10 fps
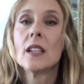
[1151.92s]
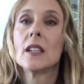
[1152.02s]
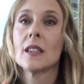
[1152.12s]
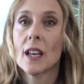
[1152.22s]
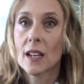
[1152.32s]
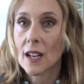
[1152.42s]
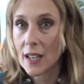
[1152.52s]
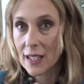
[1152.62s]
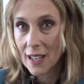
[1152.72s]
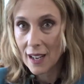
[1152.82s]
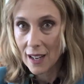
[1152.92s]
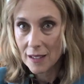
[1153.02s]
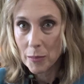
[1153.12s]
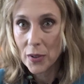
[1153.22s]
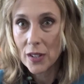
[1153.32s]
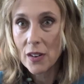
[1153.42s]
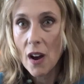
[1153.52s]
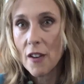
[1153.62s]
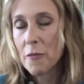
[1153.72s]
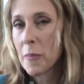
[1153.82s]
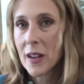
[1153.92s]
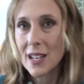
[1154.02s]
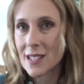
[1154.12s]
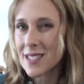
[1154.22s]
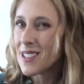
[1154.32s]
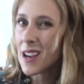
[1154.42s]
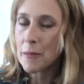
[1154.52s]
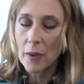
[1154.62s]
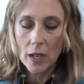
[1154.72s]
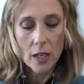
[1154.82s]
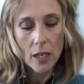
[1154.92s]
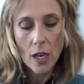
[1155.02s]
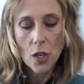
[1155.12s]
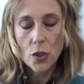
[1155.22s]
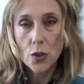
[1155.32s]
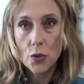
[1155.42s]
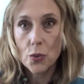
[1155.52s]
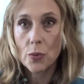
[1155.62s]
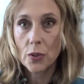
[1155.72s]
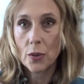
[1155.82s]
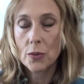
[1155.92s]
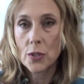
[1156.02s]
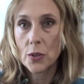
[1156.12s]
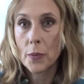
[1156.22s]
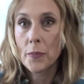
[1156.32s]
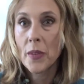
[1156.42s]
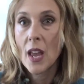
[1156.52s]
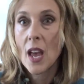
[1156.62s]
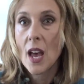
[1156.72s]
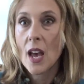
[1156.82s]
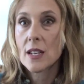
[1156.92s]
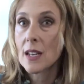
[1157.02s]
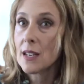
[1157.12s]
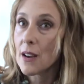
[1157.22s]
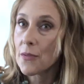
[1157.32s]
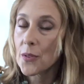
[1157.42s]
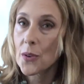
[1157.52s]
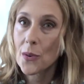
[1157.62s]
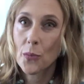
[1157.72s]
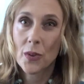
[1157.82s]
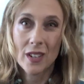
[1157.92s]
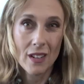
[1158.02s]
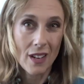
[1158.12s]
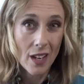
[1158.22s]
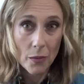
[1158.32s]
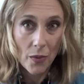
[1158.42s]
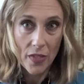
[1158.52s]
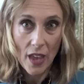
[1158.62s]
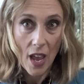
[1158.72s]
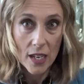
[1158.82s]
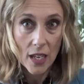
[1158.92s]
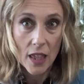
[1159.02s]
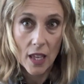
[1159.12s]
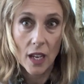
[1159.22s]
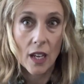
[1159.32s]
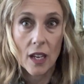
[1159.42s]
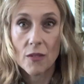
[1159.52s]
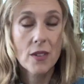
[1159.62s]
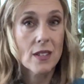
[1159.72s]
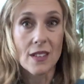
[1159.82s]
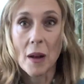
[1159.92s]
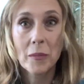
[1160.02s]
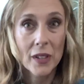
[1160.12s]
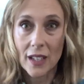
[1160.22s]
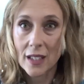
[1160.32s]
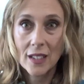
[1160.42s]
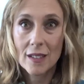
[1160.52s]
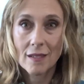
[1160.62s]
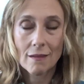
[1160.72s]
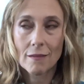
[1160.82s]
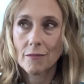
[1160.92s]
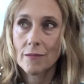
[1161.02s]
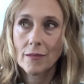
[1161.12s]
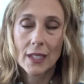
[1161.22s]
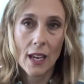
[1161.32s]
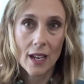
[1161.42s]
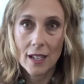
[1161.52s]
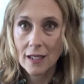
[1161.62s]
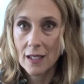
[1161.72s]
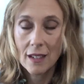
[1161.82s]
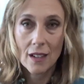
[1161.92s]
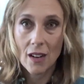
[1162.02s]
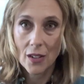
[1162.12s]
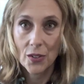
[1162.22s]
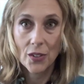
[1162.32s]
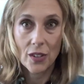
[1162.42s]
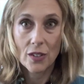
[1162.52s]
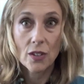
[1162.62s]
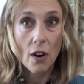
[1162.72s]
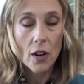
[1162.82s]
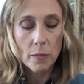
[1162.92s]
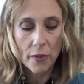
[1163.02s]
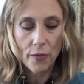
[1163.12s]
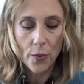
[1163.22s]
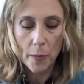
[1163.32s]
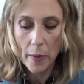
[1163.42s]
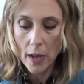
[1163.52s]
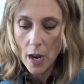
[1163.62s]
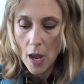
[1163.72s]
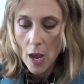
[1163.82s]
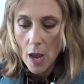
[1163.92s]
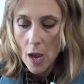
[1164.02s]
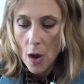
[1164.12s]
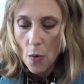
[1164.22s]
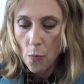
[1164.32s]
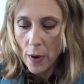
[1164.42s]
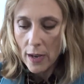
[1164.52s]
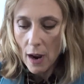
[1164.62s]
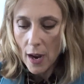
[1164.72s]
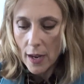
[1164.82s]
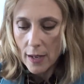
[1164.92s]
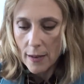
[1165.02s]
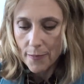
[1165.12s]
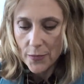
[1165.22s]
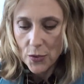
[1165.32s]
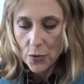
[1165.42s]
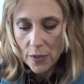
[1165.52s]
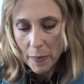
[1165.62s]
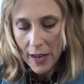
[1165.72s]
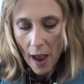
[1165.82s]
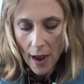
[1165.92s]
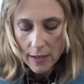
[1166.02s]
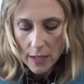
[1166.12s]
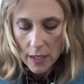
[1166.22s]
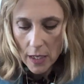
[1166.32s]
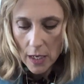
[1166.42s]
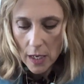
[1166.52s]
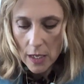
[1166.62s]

that I can pull it off, but it's not my usual go-to. And I never would knit with anything resembling tan colored yarn before. But when I sort of by accident,